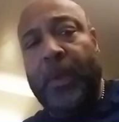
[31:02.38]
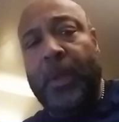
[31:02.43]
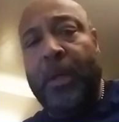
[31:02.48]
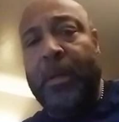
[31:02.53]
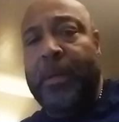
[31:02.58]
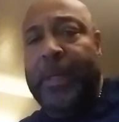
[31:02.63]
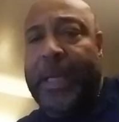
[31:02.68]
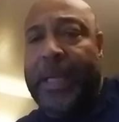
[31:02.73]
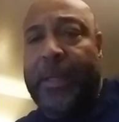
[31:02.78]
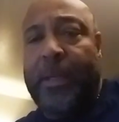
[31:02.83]

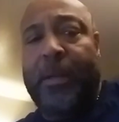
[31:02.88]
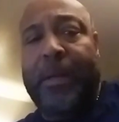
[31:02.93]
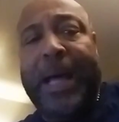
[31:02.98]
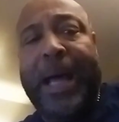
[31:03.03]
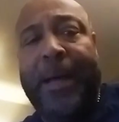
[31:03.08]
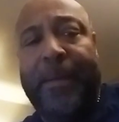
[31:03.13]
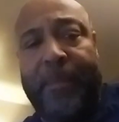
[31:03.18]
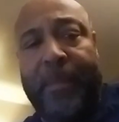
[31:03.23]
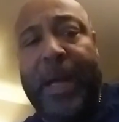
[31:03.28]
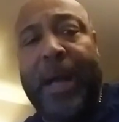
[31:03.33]
okay, dude,
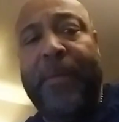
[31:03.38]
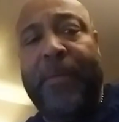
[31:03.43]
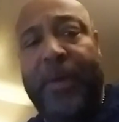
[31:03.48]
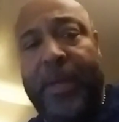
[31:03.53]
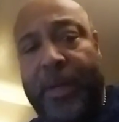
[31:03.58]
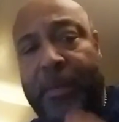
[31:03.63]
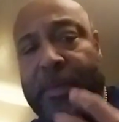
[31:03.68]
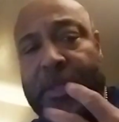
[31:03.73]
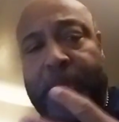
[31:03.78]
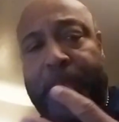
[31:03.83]
I, I
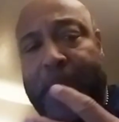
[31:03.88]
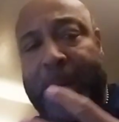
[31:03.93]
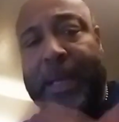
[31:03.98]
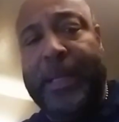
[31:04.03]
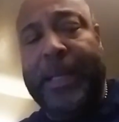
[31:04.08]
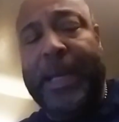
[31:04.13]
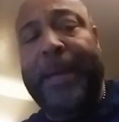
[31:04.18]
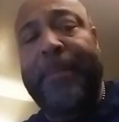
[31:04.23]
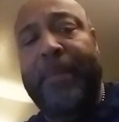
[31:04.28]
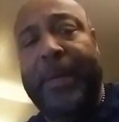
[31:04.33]
really
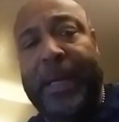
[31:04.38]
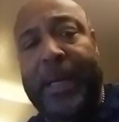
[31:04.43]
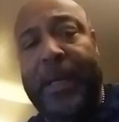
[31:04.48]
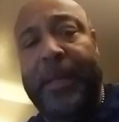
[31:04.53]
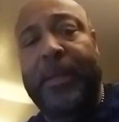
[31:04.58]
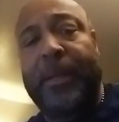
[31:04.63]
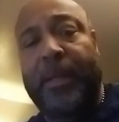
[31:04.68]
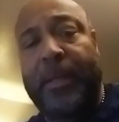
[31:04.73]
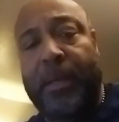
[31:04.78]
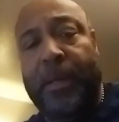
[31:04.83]
respect that,
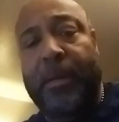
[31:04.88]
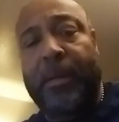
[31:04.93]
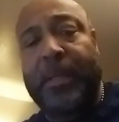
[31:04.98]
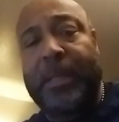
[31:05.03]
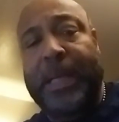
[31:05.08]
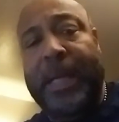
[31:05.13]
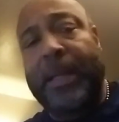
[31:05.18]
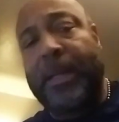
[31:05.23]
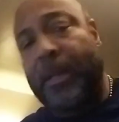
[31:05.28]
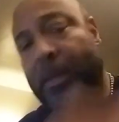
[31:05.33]
man, you know,
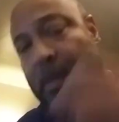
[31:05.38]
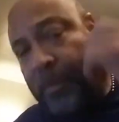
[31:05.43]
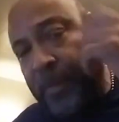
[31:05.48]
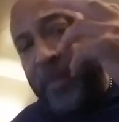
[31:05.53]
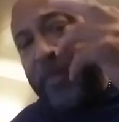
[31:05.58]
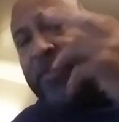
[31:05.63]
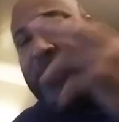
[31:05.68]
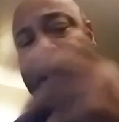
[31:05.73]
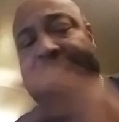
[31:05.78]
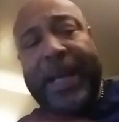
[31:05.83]
because that little
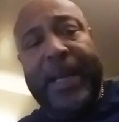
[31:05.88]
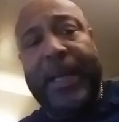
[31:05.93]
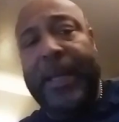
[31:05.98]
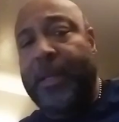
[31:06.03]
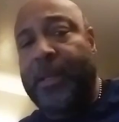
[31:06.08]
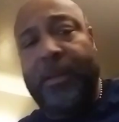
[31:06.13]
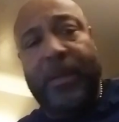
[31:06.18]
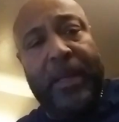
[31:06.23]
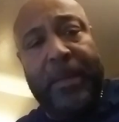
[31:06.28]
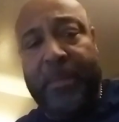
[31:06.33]
fly
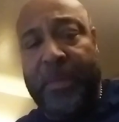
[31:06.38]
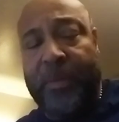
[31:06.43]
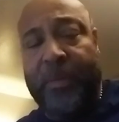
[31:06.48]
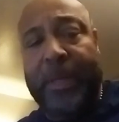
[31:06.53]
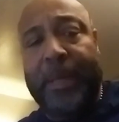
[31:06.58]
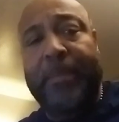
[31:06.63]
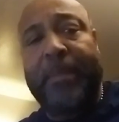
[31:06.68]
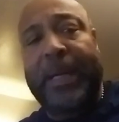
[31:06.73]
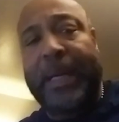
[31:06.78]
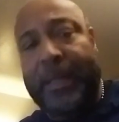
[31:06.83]
hit you hit me
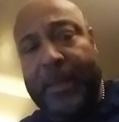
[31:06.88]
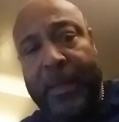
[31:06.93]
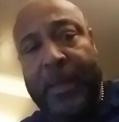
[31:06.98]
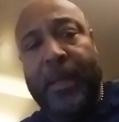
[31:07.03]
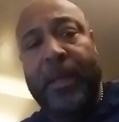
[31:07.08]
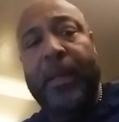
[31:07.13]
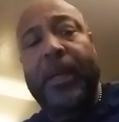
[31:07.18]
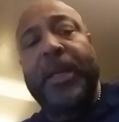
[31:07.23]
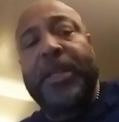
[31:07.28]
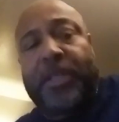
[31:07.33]
with, man,
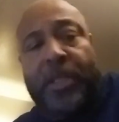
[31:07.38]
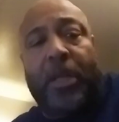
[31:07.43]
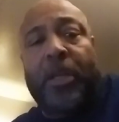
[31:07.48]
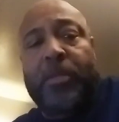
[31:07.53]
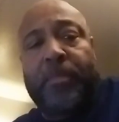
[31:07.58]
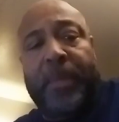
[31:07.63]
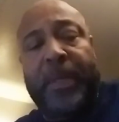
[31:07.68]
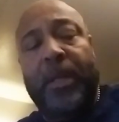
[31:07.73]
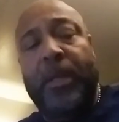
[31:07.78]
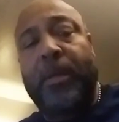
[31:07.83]
it
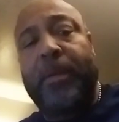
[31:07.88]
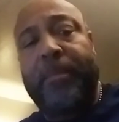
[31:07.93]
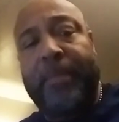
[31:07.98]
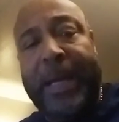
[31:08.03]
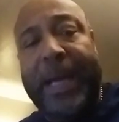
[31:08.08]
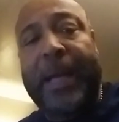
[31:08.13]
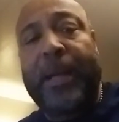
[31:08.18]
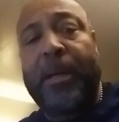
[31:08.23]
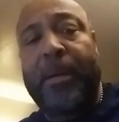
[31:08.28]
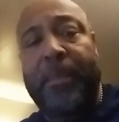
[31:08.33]
shows me you're a
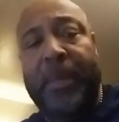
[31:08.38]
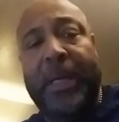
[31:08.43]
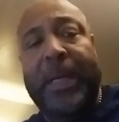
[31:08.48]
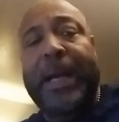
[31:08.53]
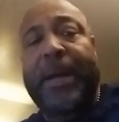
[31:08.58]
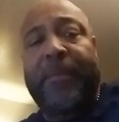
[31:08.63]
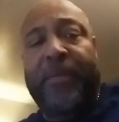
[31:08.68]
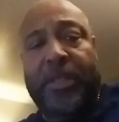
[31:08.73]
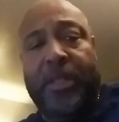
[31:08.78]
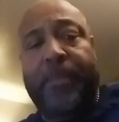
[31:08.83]
man, homie, and
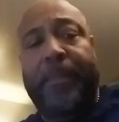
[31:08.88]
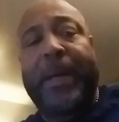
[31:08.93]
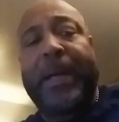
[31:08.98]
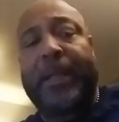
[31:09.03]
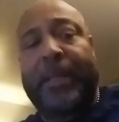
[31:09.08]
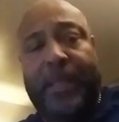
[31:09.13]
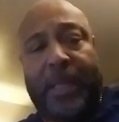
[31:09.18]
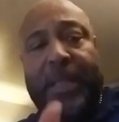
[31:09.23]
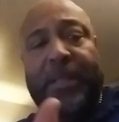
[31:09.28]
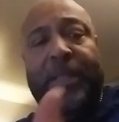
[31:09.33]
I
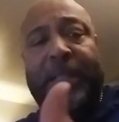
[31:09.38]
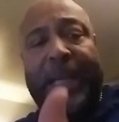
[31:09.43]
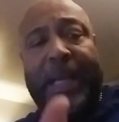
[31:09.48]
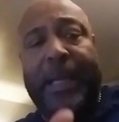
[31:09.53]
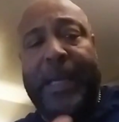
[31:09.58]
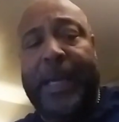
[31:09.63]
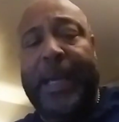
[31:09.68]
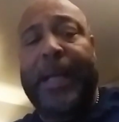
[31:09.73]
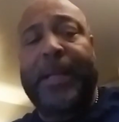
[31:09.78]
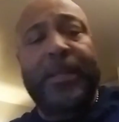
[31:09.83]
respect it. Let's
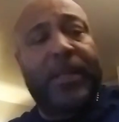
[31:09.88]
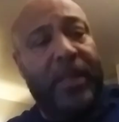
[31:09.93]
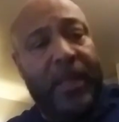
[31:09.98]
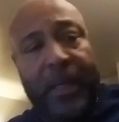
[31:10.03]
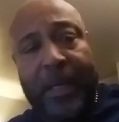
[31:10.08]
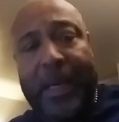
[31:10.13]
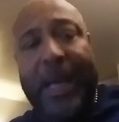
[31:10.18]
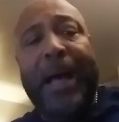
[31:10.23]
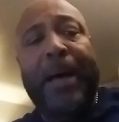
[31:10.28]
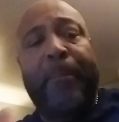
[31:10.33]
shake hands.
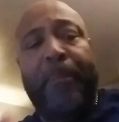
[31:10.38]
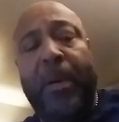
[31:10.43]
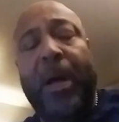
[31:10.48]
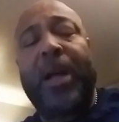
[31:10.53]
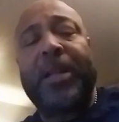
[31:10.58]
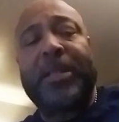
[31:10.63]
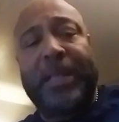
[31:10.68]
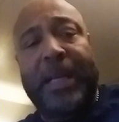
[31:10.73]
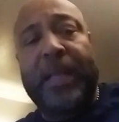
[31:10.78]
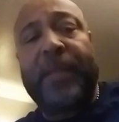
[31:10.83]
I
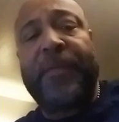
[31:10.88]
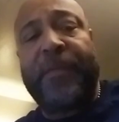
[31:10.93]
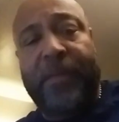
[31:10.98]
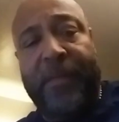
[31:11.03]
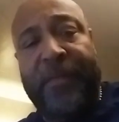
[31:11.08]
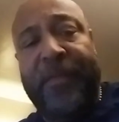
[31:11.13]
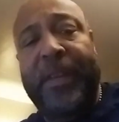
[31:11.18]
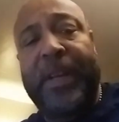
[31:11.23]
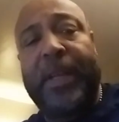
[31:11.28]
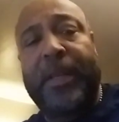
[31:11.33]
apologize for
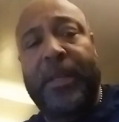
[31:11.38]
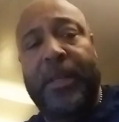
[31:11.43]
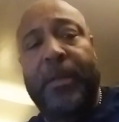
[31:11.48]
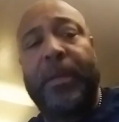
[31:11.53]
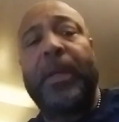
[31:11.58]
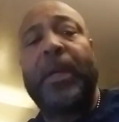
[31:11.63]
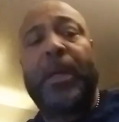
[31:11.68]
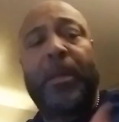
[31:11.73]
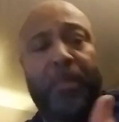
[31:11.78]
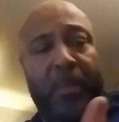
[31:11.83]
offending you,
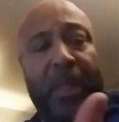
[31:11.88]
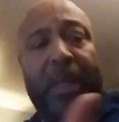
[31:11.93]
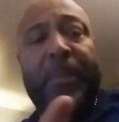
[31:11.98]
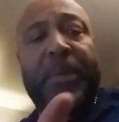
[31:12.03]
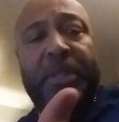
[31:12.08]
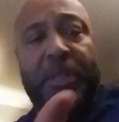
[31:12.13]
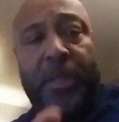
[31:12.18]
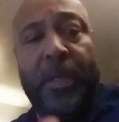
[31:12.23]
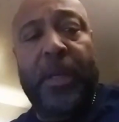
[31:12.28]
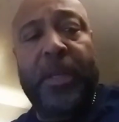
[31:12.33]
but let
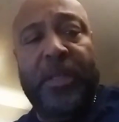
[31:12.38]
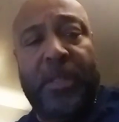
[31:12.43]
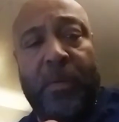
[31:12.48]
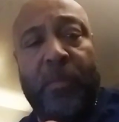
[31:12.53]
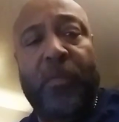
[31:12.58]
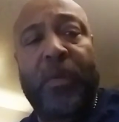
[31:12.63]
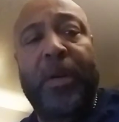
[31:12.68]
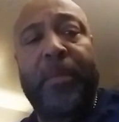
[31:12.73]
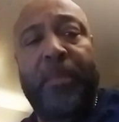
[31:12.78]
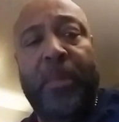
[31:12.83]
me show you
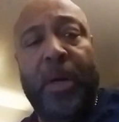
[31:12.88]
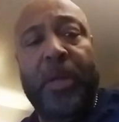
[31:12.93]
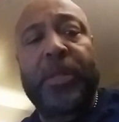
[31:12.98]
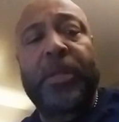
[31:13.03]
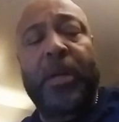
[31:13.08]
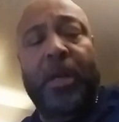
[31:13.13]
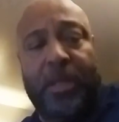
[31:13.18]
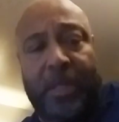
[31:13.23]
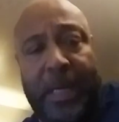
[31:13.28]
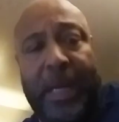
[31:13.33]
some real
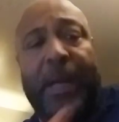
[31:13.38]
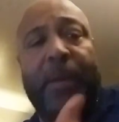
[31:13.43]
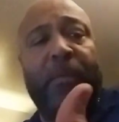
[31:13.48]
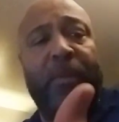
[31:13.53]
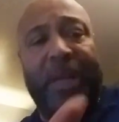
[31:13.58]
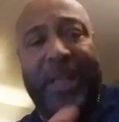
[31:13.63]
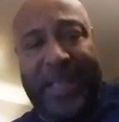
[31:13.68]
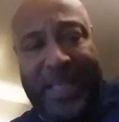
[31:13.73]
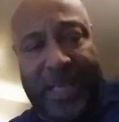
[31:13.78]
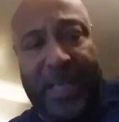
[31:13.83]
martial arts. I
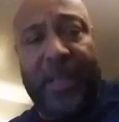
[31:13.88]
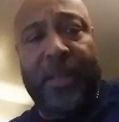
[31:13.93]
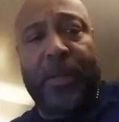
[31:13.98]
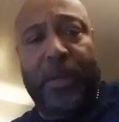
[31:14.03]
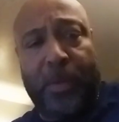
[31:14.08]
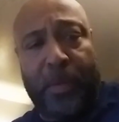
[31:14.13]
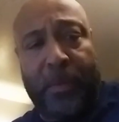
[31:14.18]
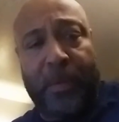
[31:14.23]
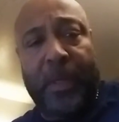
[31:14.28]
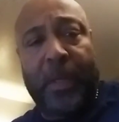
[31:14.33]
really hit a
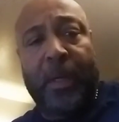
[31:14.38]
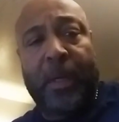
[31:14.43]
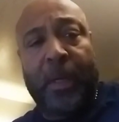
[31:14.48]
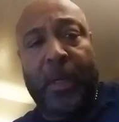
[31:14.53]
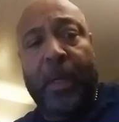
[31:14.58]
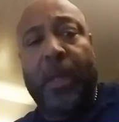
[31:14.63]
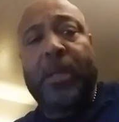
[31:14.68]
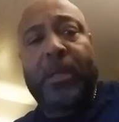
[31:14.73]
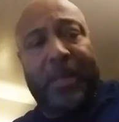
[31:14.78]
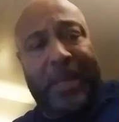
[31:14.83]
dude,
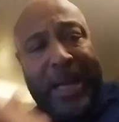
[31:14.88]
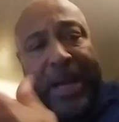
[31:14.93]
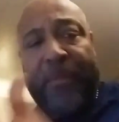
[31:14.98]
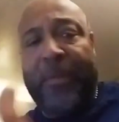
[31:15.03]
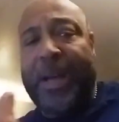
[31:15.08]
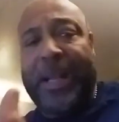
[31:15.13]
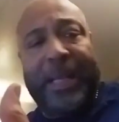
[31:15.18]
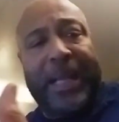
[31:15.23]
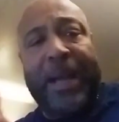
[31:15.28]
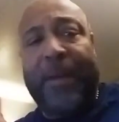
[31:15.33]
so that
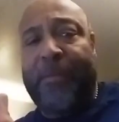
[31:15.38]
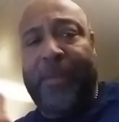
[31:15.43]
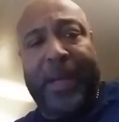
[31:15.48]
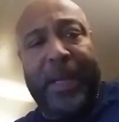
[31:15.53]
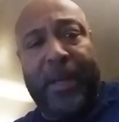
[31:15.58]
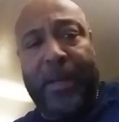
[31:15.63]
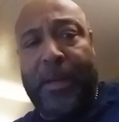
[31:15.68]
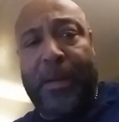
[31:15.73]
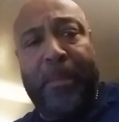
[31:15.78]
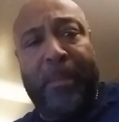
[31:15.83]
what that way,
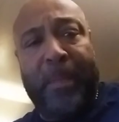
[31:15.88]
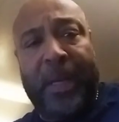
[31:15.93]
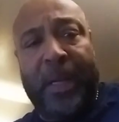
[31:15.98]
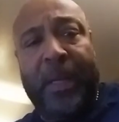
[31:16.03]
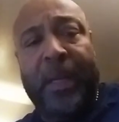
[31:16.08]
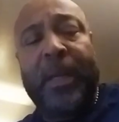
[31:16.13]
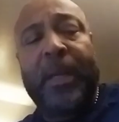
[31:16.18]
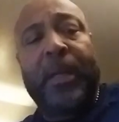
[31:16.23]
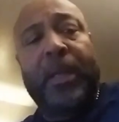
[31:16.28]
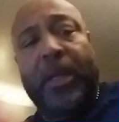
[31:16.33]
you know what I
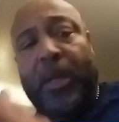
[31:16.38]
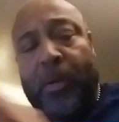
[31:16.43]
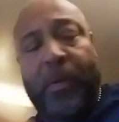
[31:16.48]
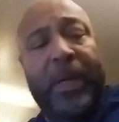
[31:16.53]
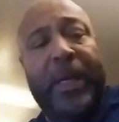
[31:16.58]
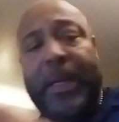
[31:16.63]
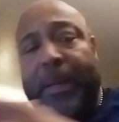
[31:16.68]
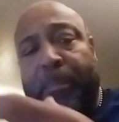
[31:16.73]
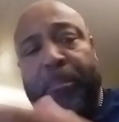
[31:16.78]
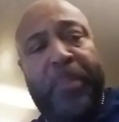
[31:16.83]
mean? You don't
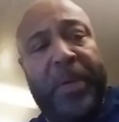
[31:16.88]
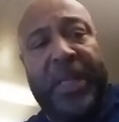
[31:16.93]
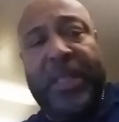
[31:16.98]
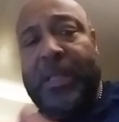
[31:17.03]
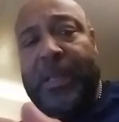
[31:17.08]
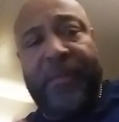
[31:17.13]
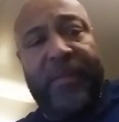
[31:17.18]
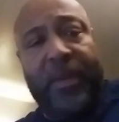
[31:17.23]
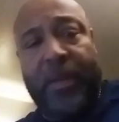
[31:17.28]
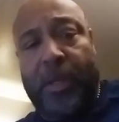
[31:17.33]
hit a
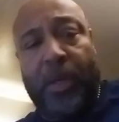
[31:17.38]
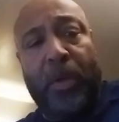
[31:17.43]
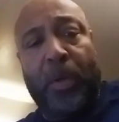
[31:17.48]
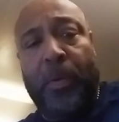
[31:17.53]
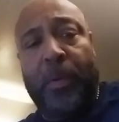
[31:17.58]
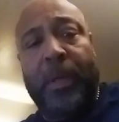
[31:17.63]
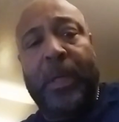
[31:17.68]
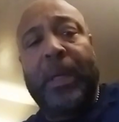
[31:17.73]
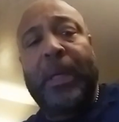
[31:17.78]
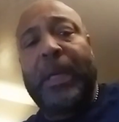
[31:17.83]
beast of a
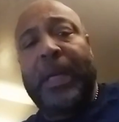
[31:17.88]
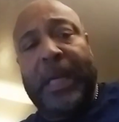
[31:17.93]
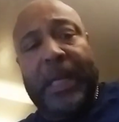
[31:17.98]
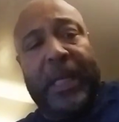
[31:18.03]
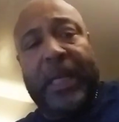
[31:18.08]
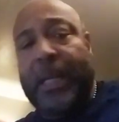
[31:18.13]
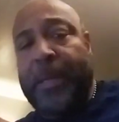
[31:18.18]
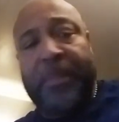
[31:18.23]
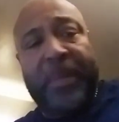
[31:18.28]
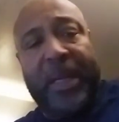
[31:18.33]
dude and
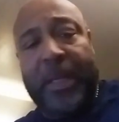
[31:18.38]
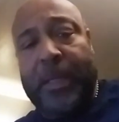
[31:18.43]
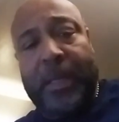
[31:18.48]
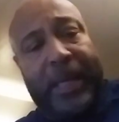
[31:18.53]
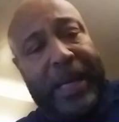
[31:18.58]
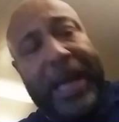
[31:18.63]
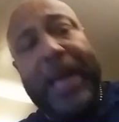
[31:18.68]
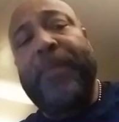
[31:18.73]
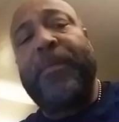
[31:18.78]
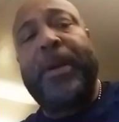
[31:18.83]
end up getting
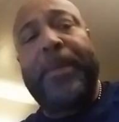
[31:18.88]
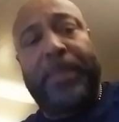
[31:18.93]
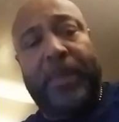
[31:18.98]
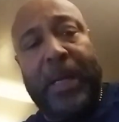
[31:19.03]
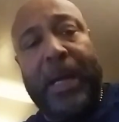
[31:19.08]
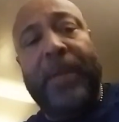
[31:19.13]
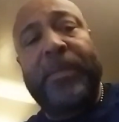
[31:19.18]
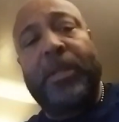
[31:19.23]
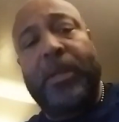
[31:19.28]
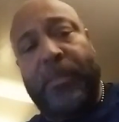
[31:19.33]
your head ripped
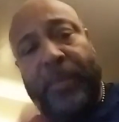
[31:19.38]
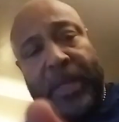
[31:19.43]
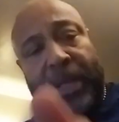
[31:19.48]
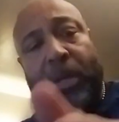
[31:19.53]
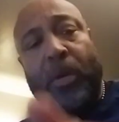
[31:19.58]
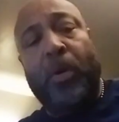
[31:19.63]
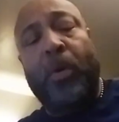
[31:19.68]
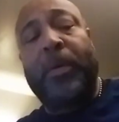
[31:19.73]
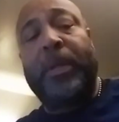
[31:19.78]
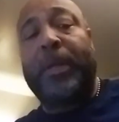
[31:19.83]
off. So we
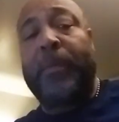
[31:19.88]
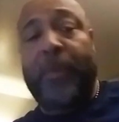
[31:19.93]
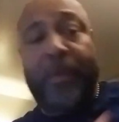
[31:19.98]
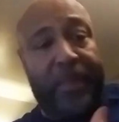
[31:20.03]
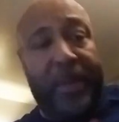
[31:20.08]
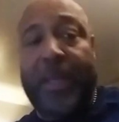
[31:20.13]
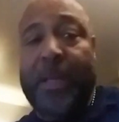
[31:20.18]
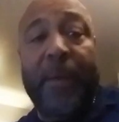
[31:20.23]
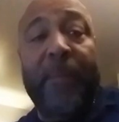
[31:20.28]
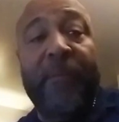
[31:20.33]
cool, and then we
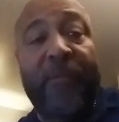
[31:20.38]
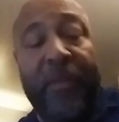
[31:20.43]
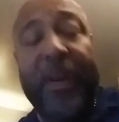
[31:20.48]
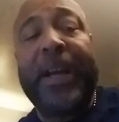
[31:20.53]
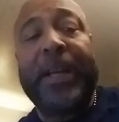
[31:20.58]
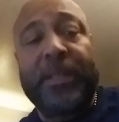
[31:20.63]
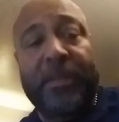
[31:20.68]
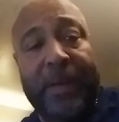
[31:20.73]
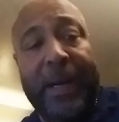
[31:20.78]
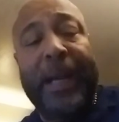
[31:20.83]
become
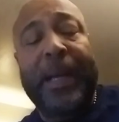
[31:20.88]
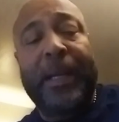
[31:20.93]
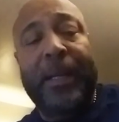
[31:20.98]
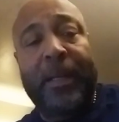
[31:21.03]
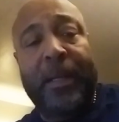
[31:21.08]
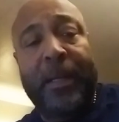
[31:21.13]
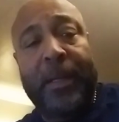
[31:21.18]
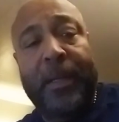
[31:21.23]
friends, right?